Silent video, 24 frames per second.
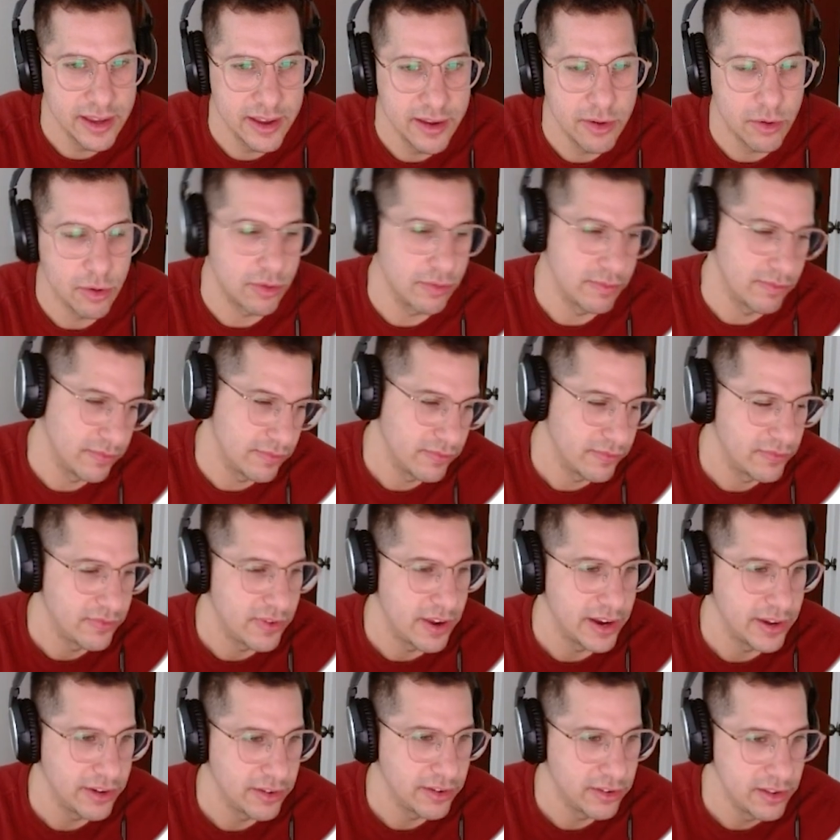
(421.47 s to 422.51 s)
or
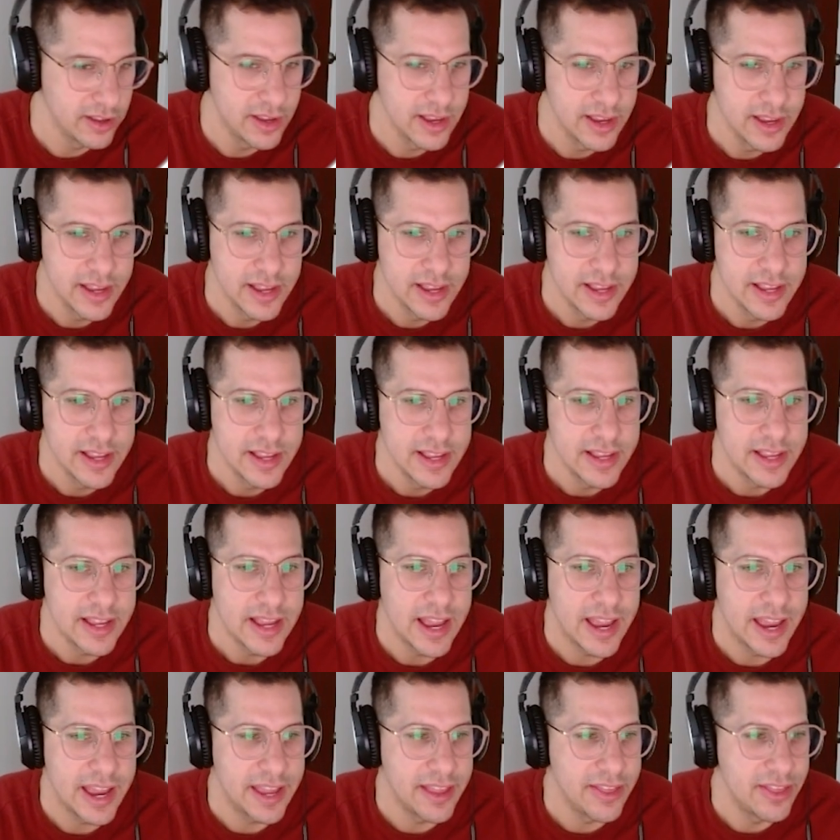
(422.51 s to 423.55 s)
vinyl,
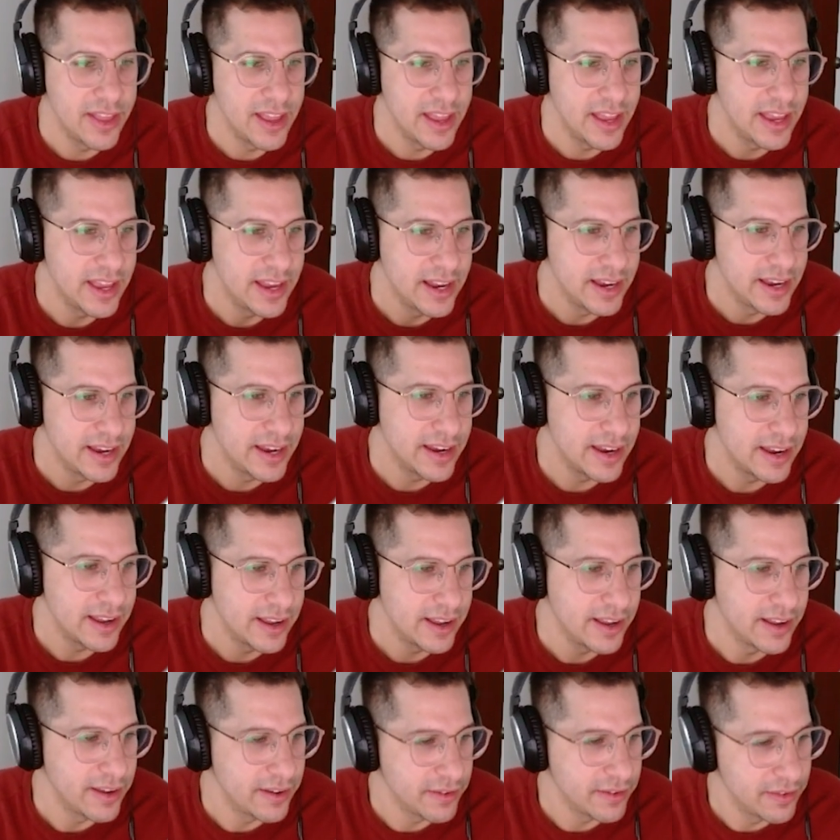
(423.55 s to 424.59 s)
and then
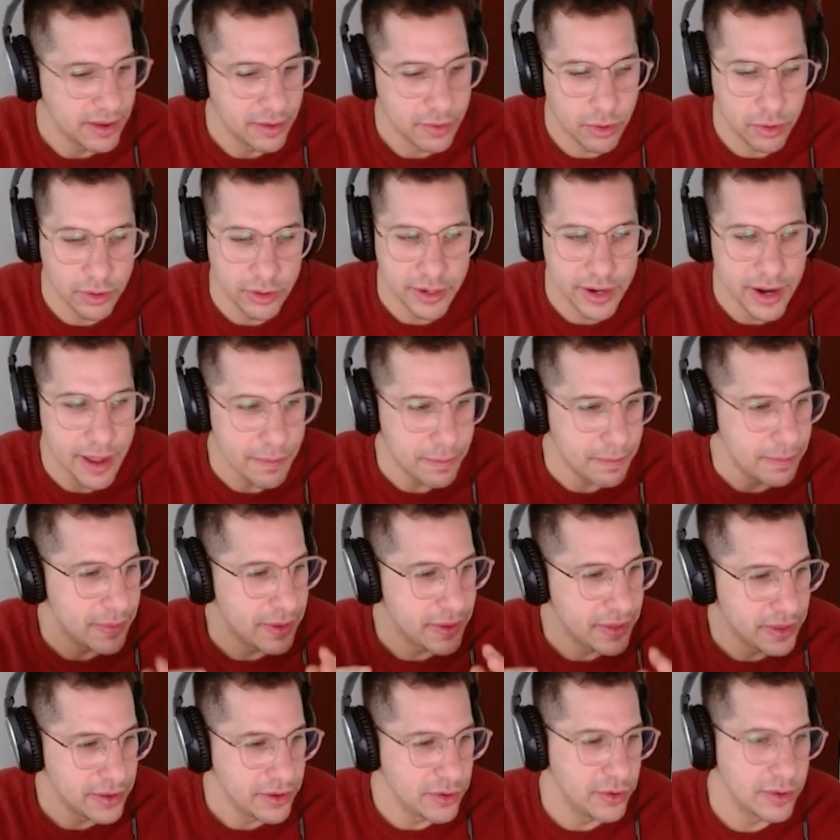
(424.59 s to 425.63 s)
uh, they roll it up and
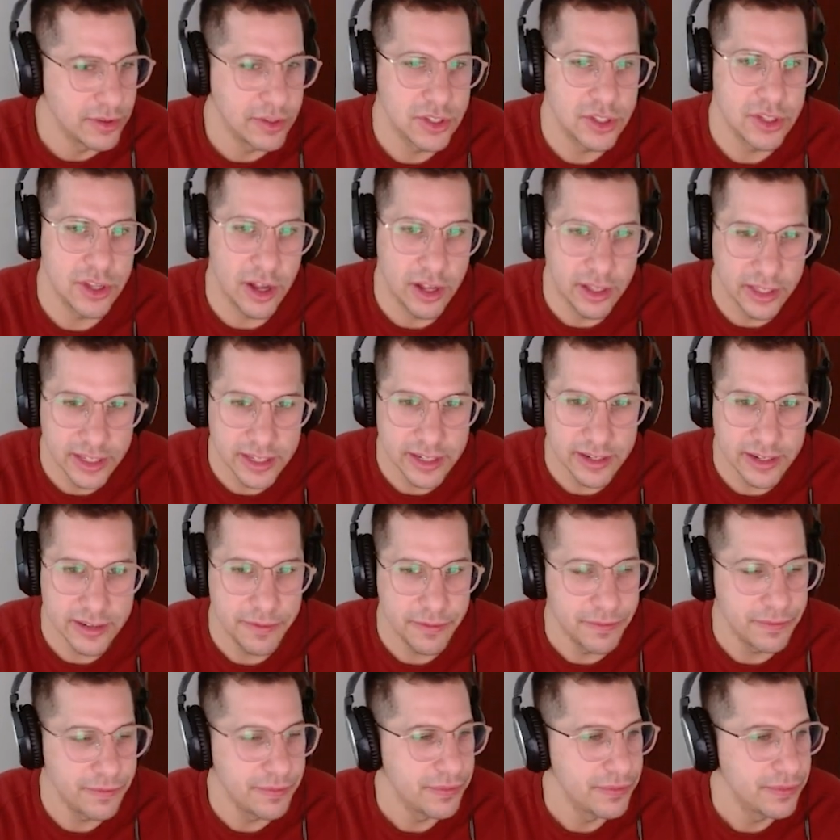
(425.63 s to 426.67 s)
then you install it
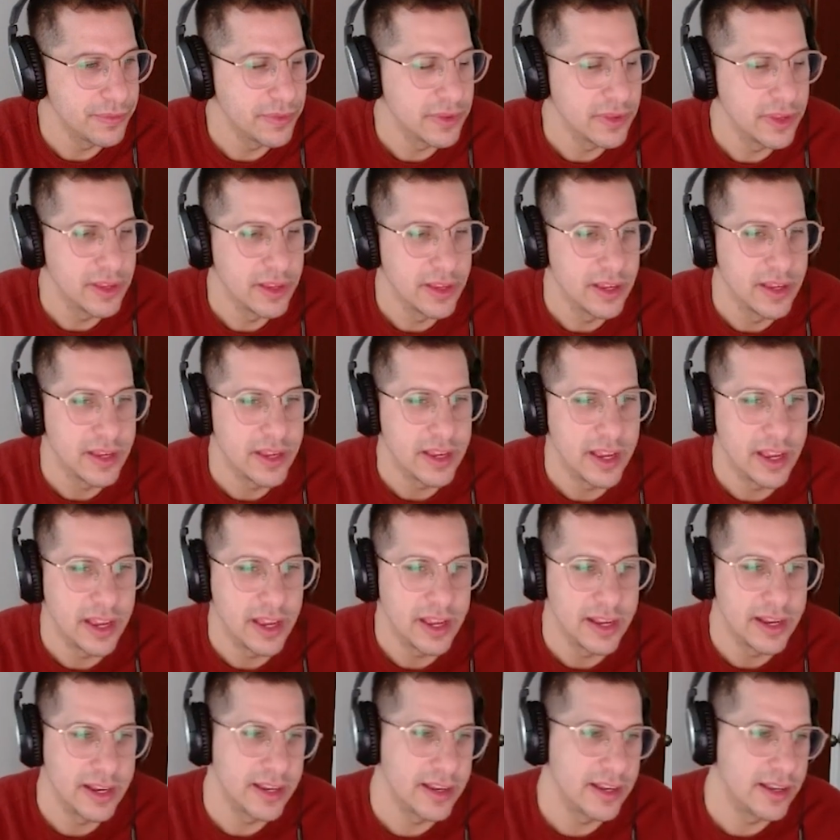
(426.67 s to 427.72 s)

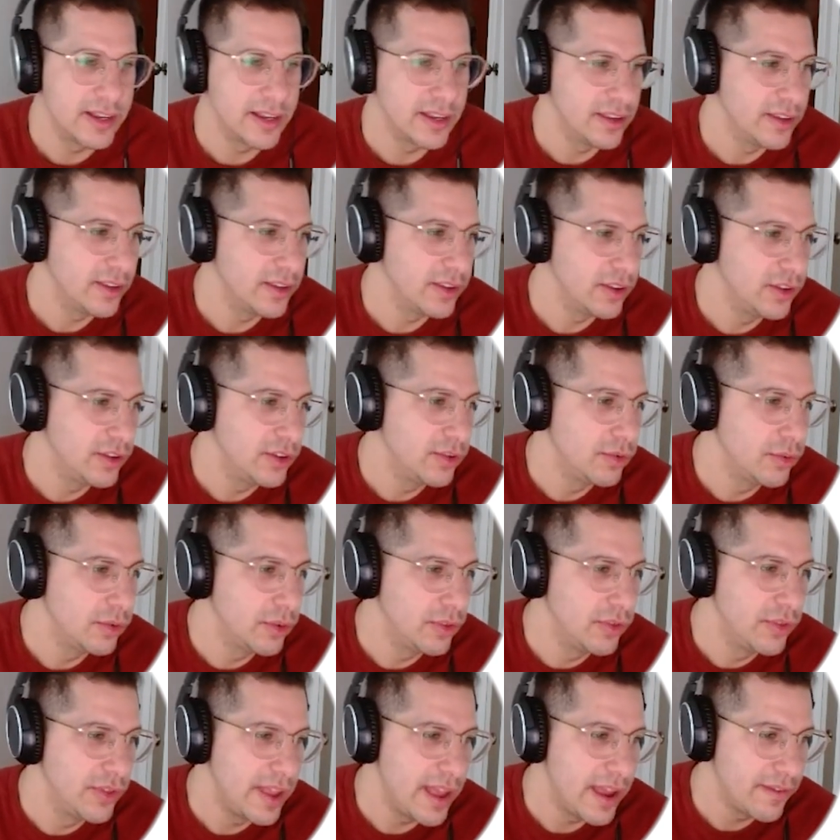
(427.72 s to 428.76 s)
and you will
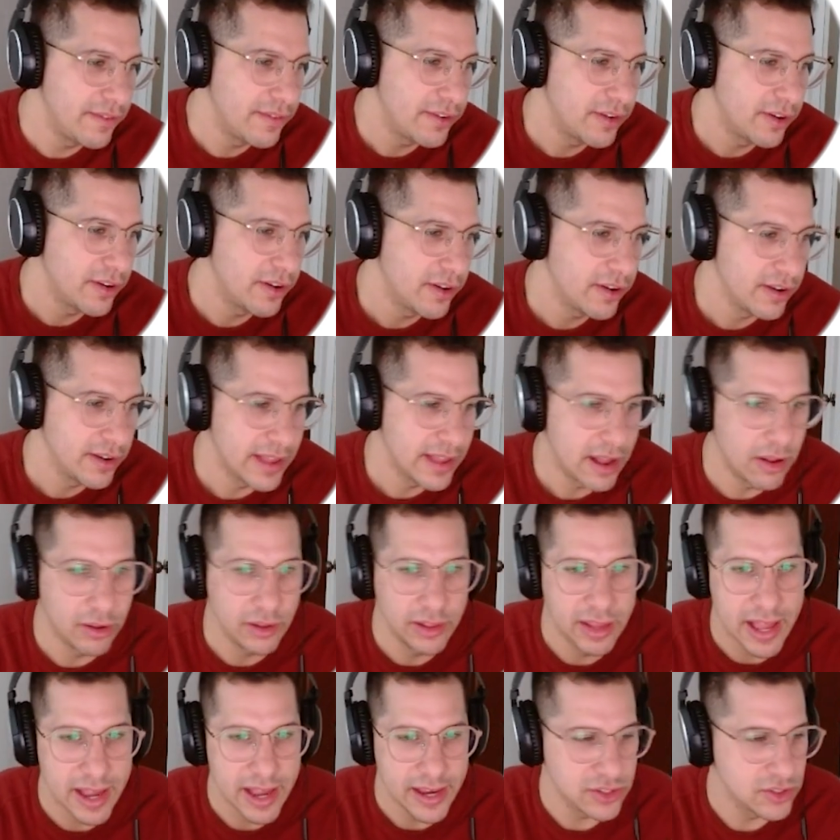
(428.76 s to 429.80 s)
never that will
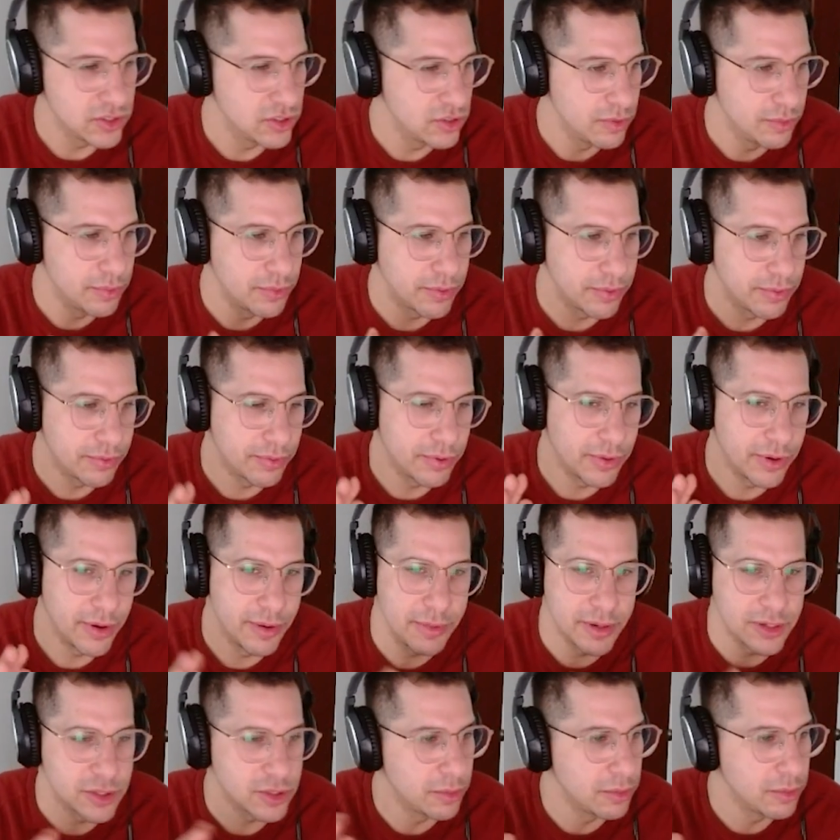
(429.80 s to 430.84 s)
last you pretty
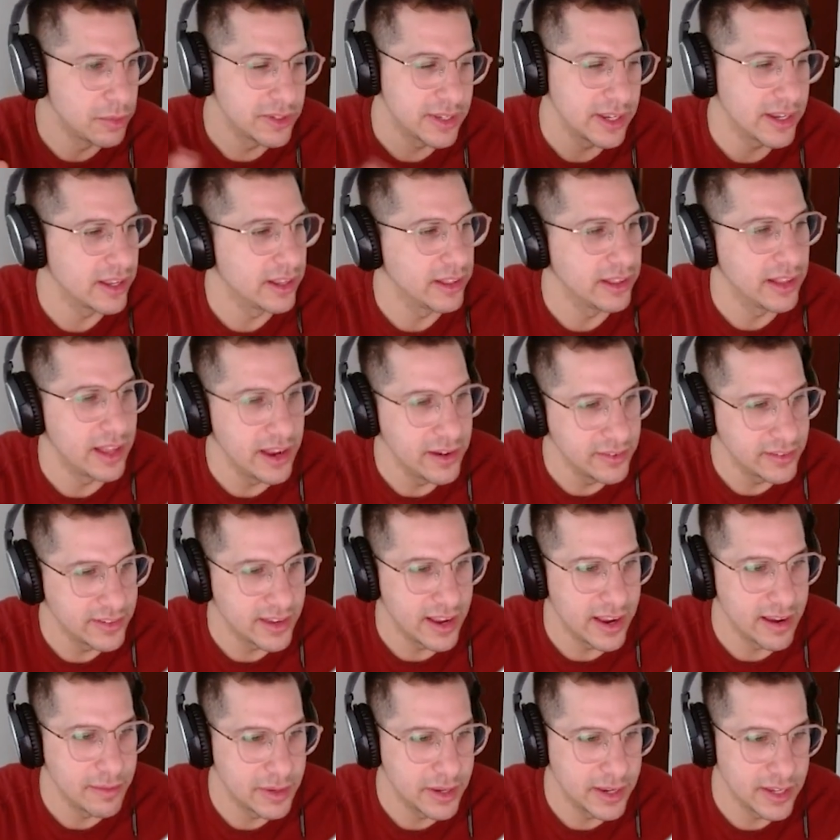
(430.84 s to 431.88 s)
much almost like a
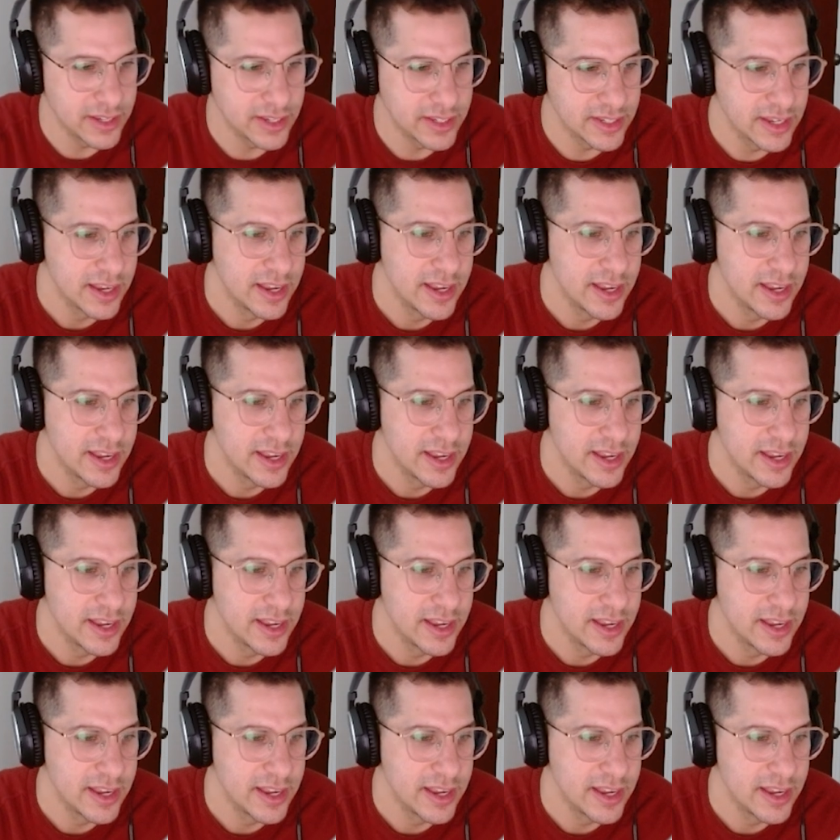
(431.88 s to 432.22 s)
lifetime because